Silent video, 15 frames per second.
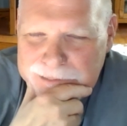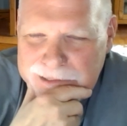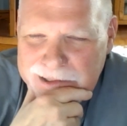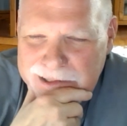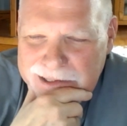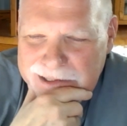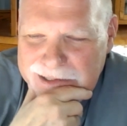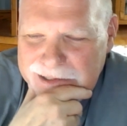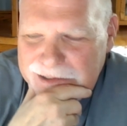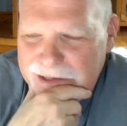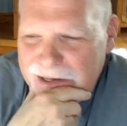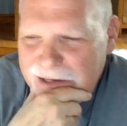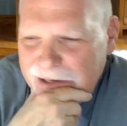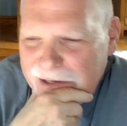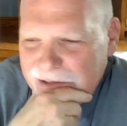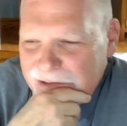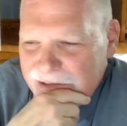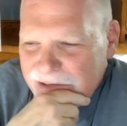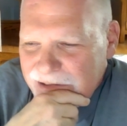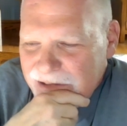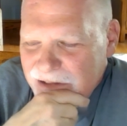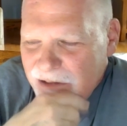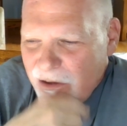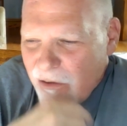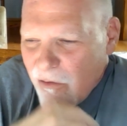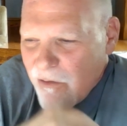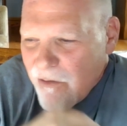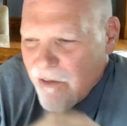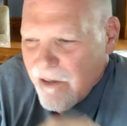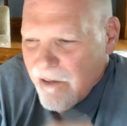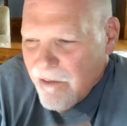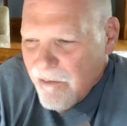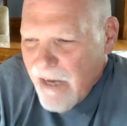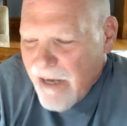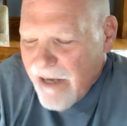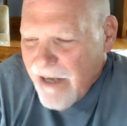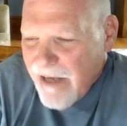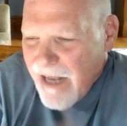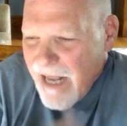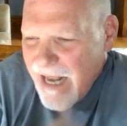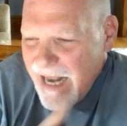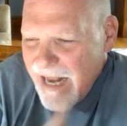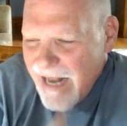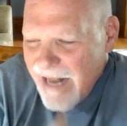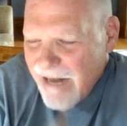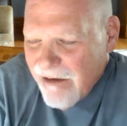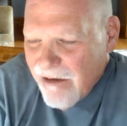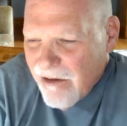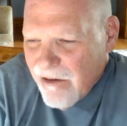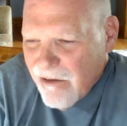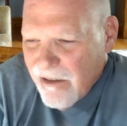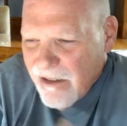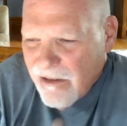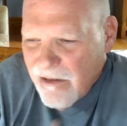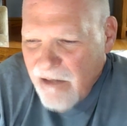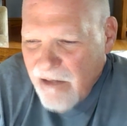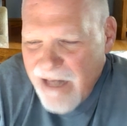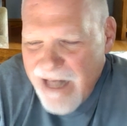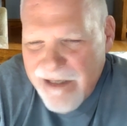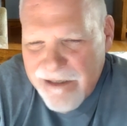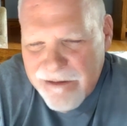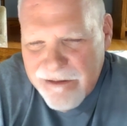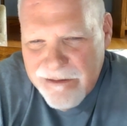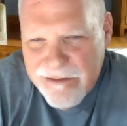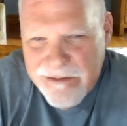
And so I had a lot of